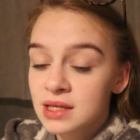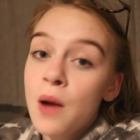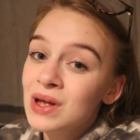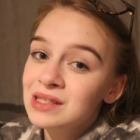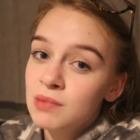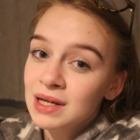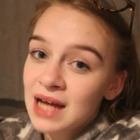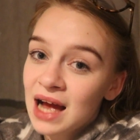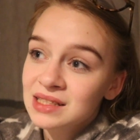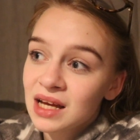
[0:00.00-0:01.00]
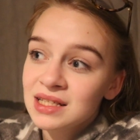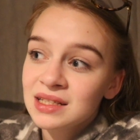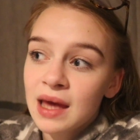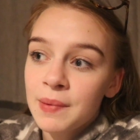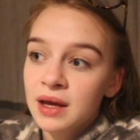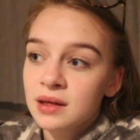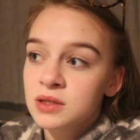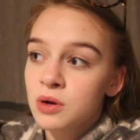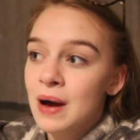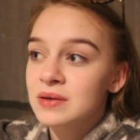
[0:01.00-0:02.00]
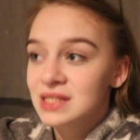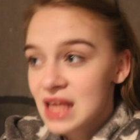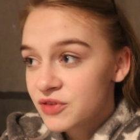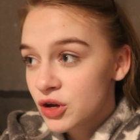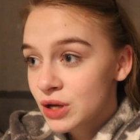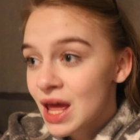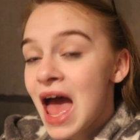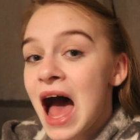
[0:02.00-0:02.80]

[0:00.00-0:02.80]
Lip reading: I went to my dad's, I didn't get back until about 7,